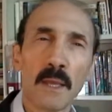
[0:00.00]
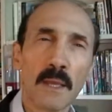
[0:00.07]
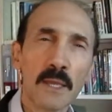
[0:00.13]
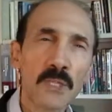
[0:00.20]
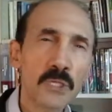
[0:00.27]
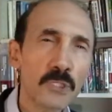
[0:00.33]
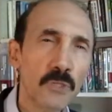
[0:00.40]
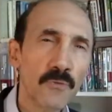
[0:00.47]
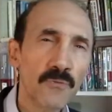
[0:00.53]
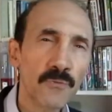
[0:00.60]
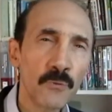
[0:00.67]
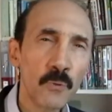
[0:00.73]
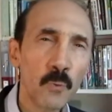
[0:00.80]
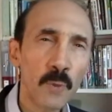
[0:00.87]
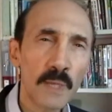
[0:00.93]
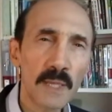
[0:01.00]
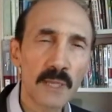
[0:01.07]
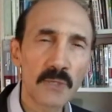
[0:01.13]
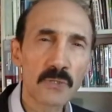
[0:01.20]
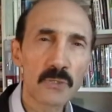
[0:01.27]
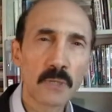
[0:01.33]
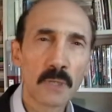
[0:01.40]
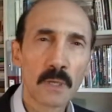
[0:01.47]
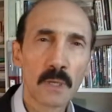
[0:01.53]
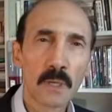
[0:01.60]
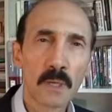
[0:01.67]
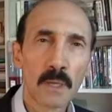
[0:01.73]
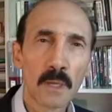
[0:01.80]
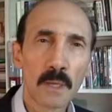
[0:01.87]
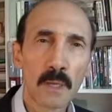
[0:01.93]
In just a few weeks,
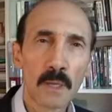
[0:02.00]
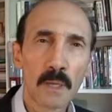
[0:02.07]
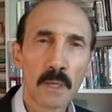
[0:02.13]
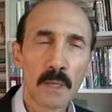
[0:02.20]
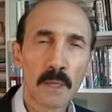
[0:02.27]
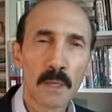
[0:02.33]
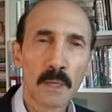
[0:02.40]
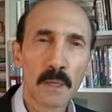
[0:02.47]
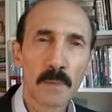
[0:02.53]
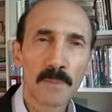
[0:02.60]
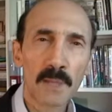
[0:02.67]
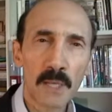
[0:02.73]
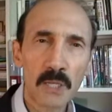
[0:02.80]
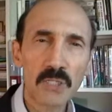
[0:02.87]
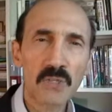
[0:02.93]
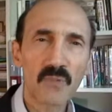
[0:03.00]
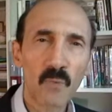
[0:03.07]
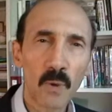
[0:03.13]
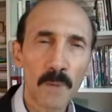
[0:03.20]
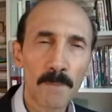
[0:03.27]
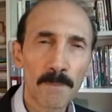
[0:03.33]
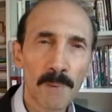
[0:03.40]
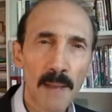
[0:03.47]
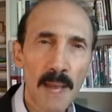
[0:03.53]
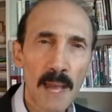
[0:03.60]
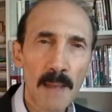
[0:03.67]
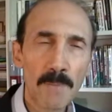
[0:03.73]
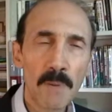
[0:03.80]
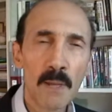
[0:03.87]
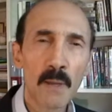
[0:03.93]
because of what
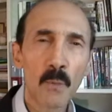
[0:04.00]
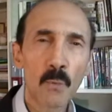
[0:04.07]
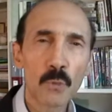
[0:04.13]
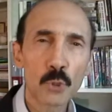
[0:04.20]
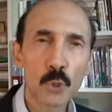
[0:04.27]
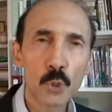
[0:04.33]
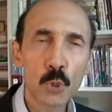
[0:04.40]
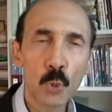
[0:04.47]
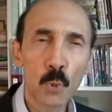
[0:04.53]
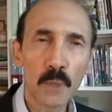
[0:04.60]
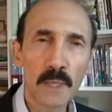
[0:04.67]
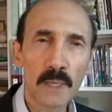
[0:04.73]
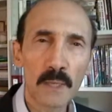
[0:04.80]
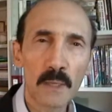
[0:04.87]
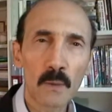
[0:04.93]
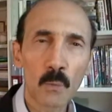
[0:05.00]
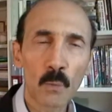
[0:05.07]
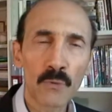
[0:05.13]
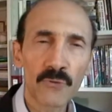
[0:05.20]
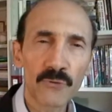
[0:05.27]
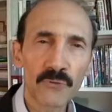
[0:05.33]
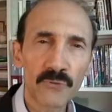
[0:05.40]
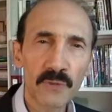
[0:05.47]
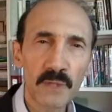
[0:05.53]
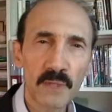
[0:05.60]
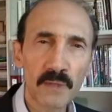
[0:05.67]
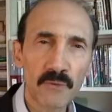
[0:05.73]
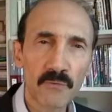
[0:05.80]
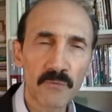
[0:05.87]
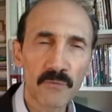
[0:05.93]
Bob was doing with
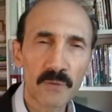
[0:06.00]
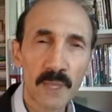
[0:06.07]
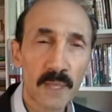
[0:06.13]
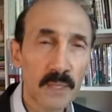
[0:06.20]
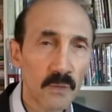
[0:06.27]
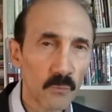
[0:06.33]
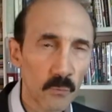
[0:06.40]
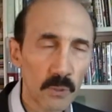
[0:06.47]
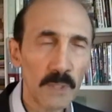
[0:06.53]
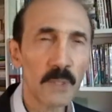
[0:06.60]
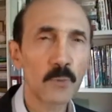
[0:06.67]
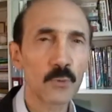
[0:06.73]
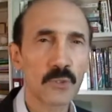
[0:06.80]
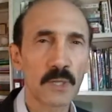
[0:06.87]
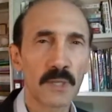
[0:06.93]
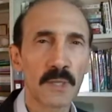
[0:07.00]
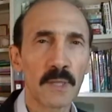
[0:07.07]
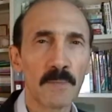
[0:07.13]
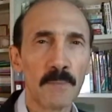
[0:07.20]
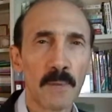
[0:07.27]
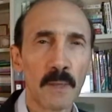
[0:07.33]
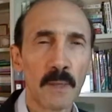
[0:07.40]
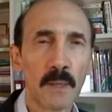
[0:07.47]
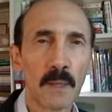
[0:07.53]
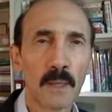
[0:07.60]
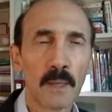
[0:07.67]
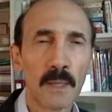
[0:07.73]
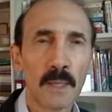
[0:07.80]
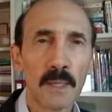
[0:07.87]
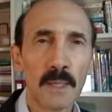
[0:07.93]
Steve, taking a real interest in him,
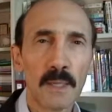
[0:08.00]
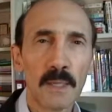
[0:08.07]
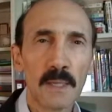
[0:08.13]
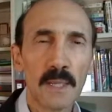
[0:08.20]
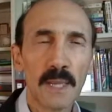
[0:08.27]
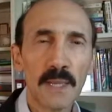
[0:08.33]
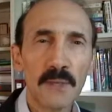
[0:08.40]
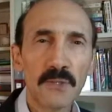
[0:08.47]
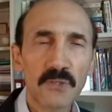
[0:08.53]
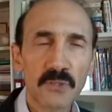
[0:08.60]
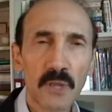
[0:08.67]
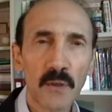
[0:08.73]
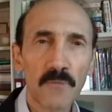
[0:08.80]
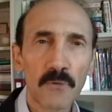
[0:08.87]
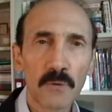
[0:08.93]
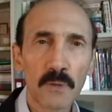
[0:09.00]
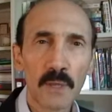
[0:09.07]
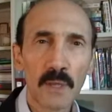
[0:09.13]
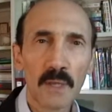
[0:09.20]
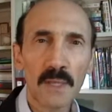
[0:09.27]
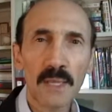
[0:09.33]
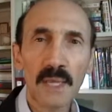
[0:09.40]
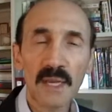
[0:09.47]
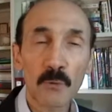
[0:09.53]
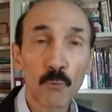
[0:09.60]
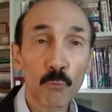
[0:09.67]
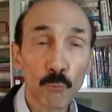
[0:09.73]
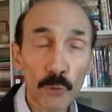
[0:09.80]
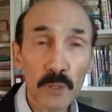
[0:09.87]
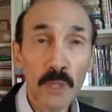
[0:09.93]
he discovered he had a
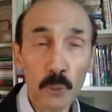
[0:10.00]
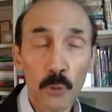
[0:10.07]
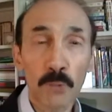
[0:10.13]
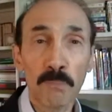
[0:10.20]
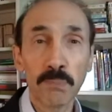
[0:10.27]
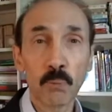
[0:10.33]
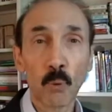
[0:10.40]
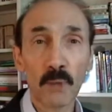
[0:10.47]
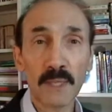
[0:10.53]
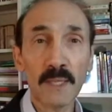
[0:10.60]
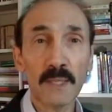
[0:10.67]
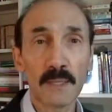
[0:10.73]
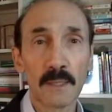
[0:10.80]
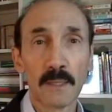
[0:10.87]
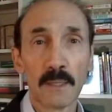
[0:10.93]
really good employee.